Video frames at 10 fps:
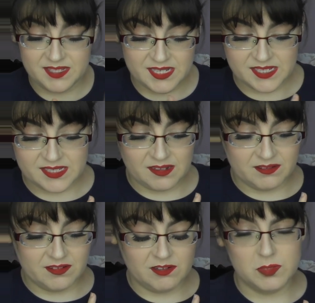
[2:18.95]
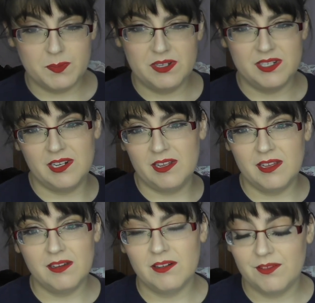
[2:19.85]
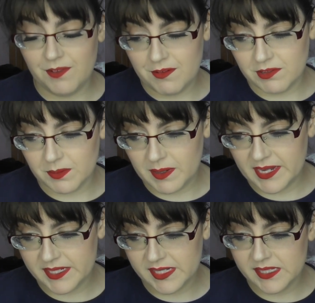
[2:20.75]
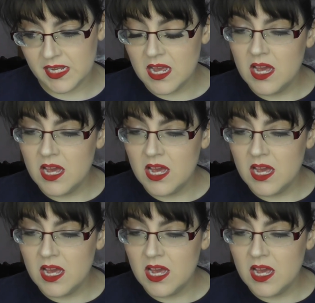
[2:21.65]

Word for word: This is on Cult Beauty and I think on a few other places.